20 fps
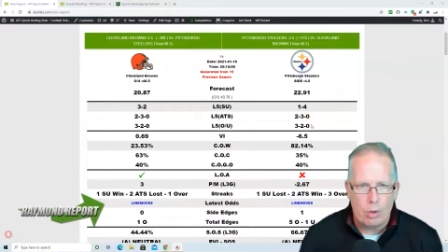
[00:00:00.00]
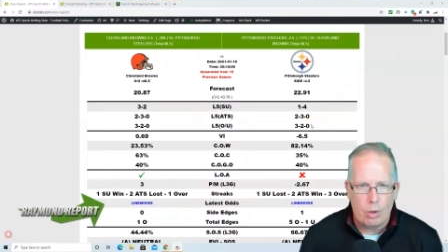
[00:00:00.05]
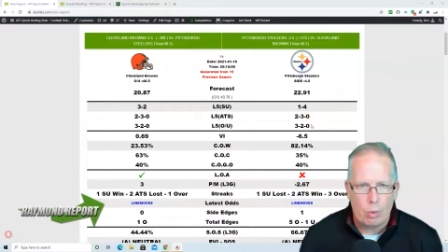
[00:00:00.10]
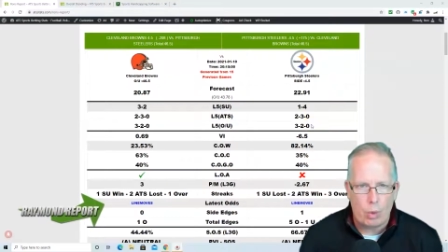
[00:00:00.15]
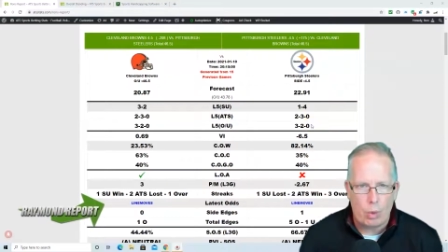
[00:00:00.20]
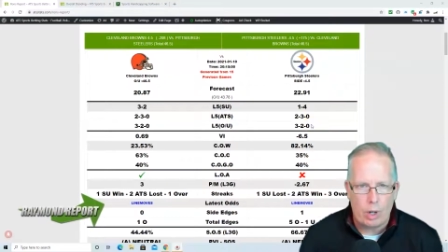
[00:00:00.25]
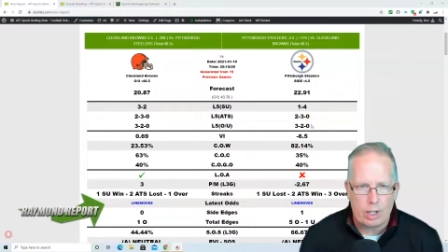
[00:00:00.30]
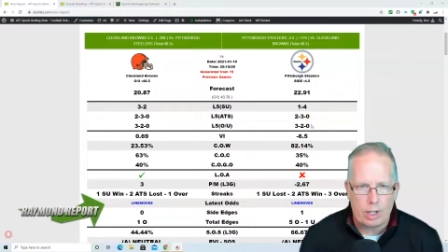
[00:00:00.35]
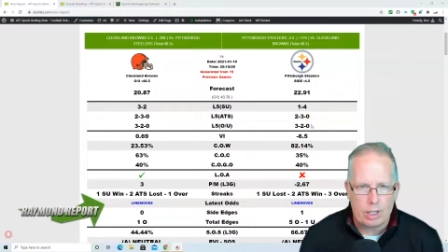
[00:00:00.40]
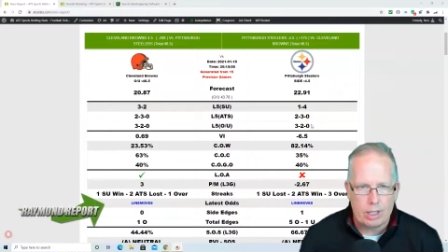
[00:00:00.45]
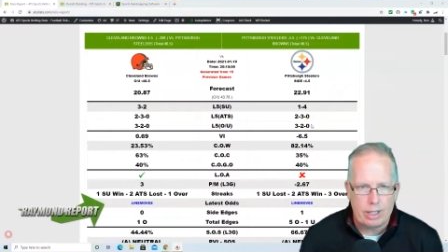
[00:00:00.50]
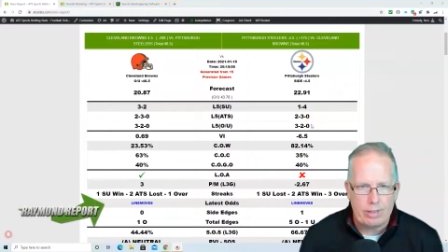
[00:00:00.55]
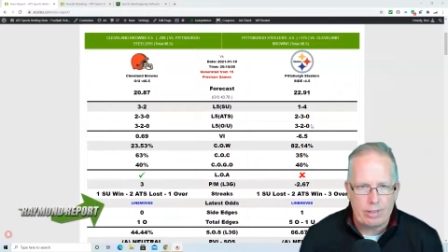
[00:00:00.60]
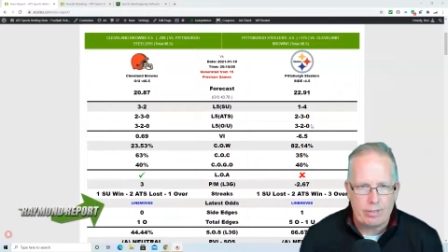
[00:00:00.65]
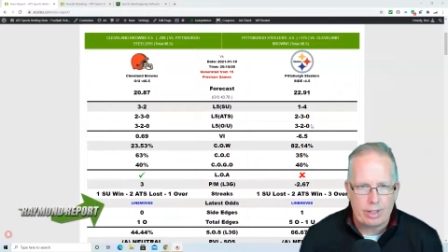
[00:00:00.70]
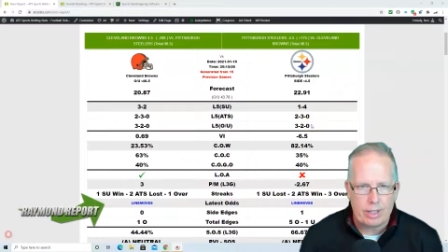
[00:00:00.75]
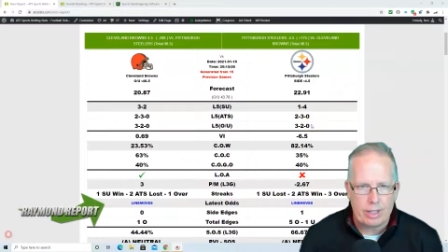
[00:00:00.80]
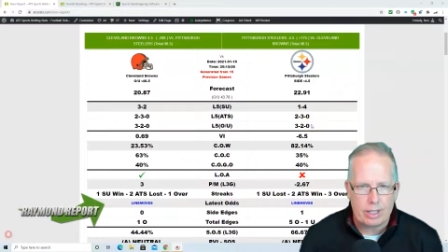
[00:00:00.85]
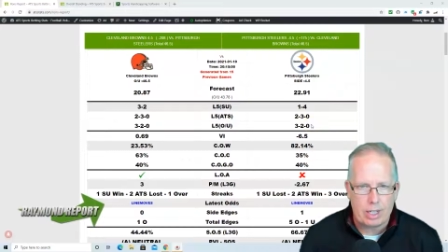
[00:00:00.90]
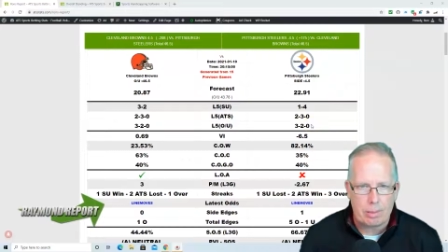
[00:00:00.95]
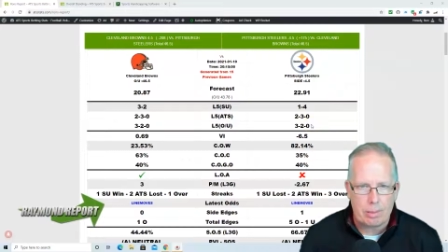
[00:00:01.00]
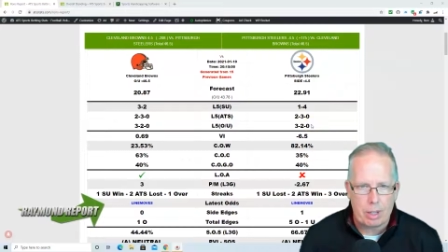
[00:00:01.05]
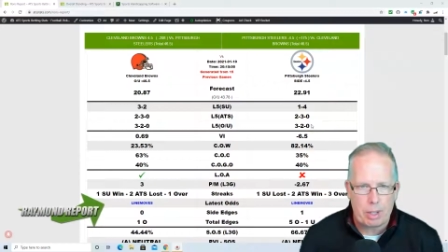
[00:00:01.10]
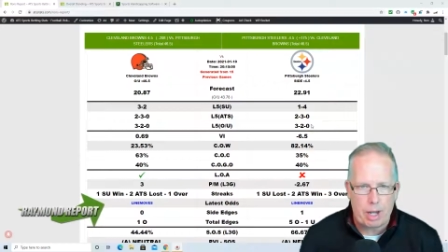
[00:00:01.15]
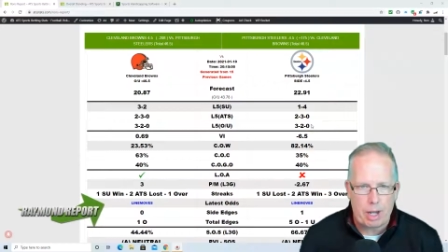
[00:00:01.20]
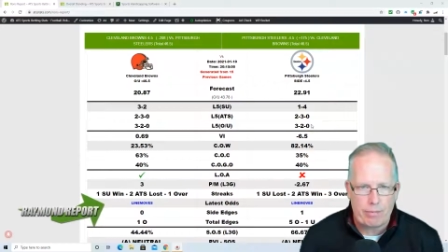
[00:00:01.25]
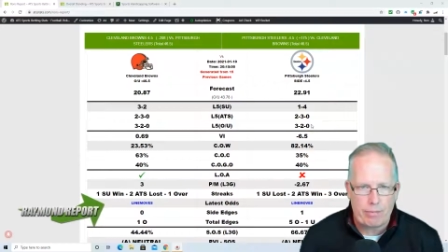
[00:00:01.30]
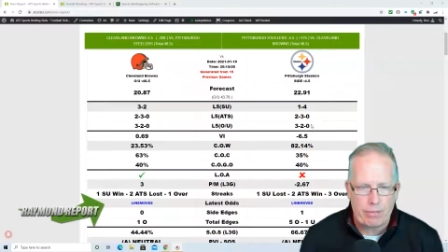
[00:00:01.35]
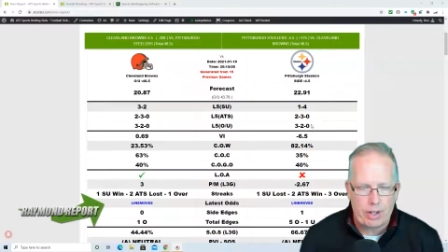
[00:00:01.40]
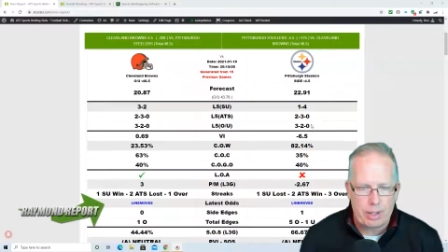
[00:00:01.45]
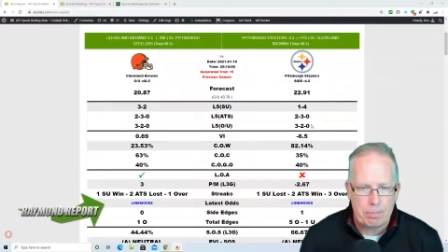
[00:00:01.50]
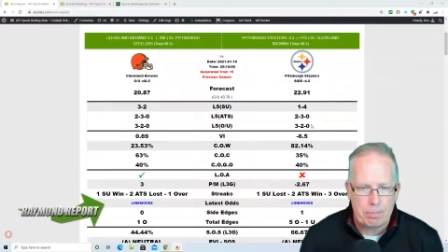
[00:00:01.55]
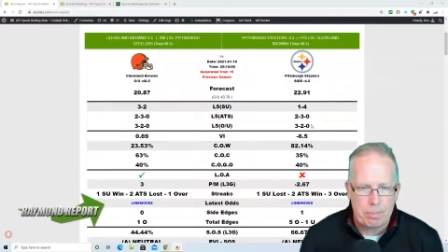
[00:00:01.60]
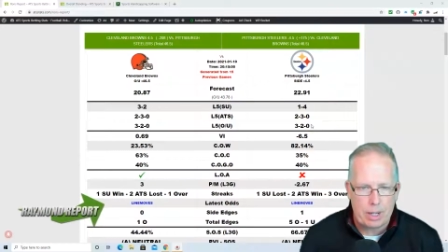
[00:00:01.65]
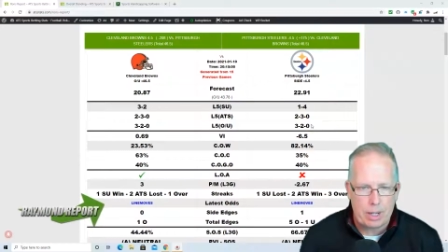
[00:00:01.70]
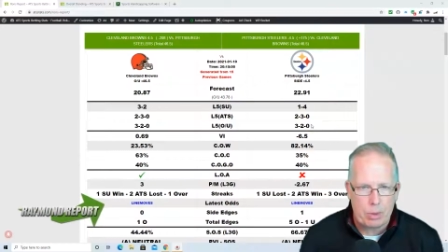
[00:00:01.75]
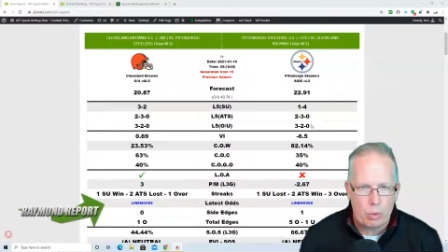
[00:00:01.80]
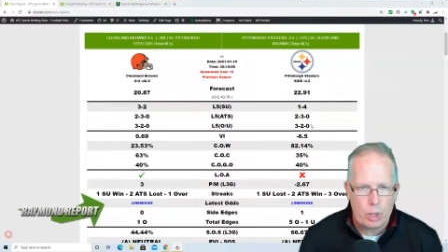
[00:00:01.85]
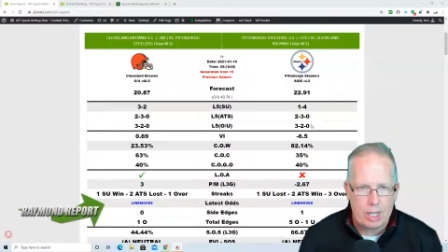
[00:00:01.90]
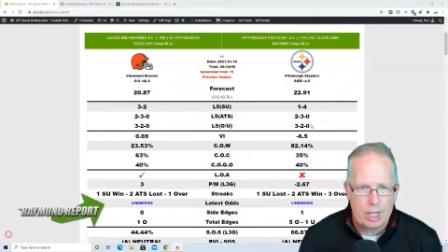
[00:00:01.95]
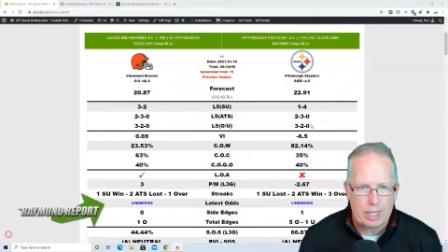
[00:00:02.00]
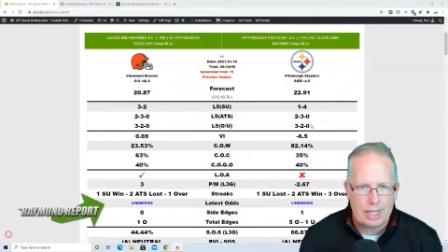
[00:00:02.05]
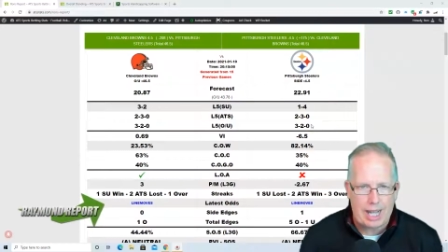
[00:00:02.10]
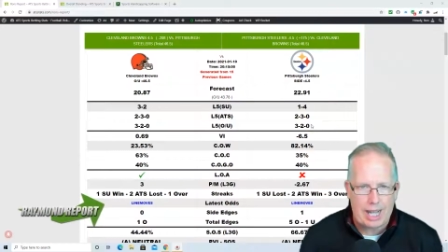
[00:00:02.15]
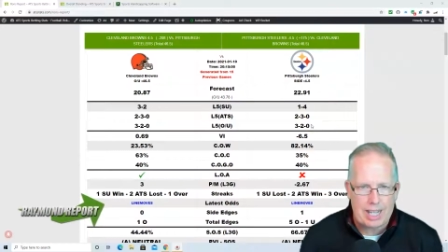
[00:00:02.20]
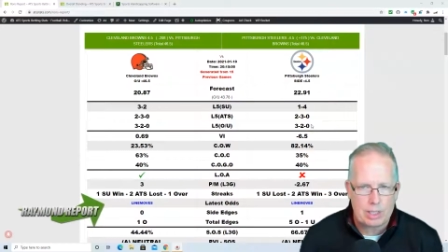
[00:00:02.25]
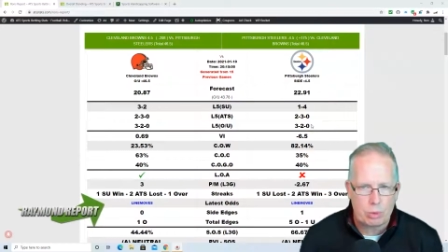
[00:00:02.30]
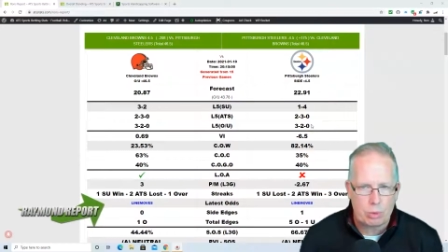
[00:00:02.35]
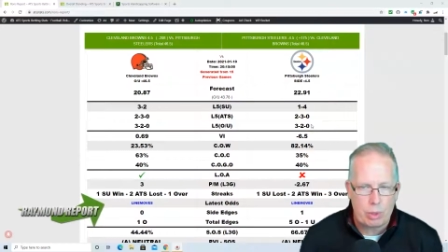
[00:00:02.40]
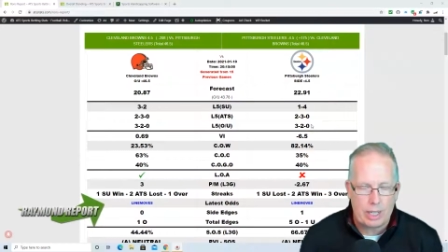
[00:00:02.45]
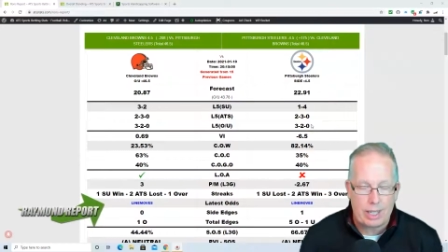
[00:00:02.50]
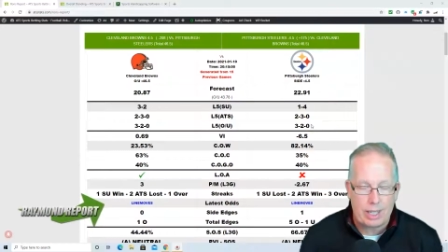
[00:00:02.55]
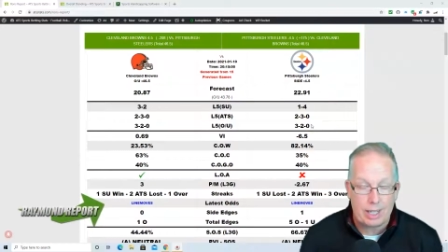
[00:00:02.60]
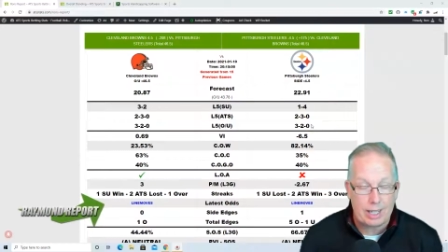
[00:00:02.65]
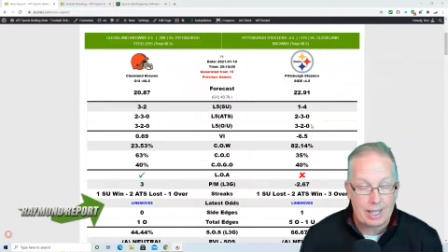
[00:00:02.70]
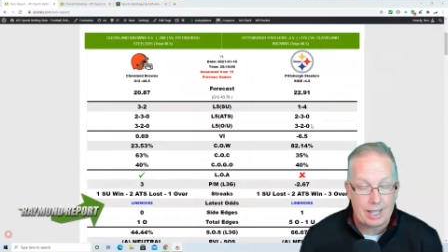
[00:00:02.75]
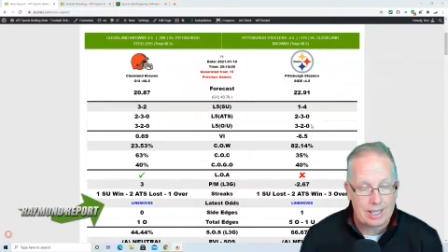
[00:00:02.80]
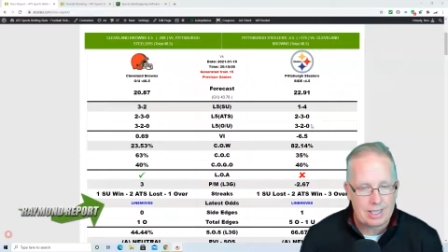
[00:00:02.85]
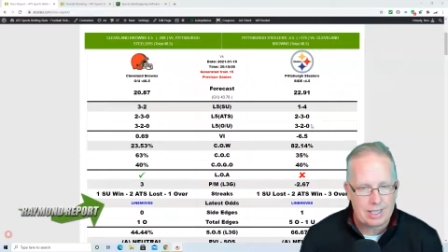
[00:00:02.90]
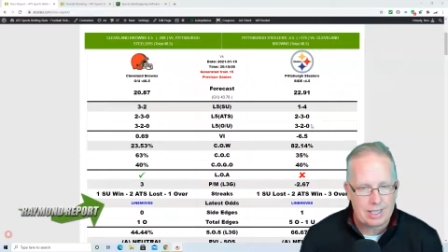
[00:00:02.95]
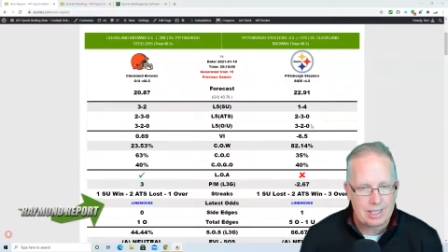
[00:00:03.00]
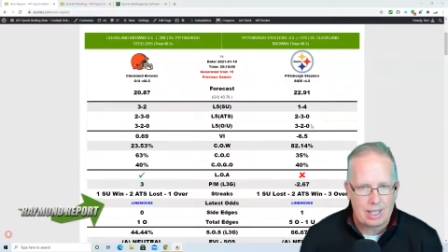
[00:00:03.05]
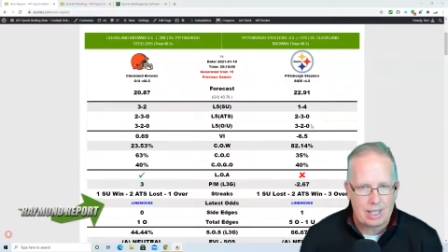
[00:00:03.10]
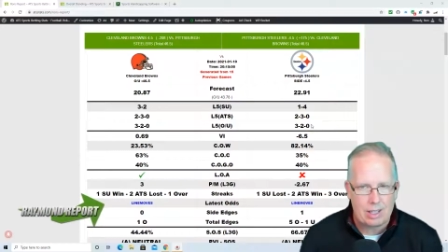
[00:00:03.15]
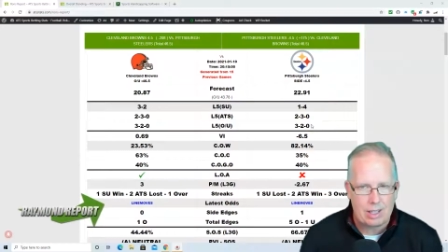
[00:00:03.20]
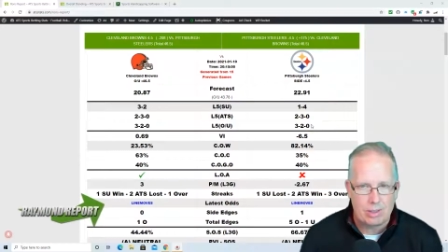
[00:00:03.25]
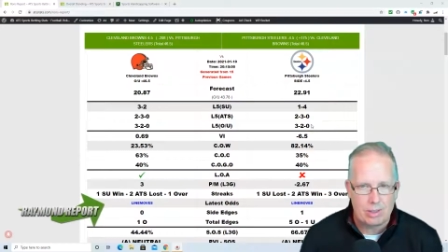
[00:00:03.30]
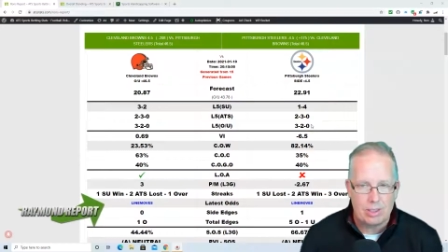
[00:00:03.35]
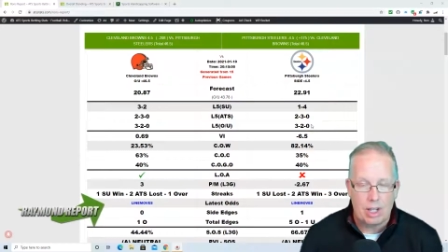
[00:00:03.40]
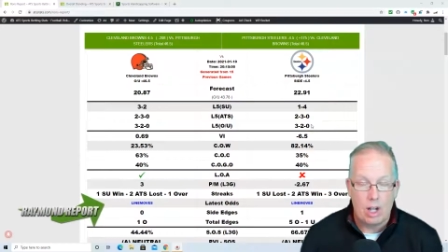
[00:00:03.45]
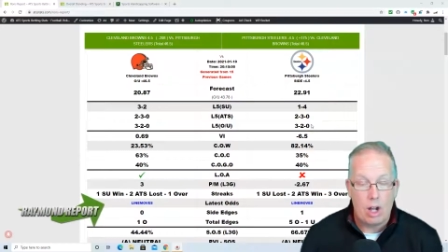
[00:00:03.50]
Where Cleveland, coming off a big win last weekend against the Steelers,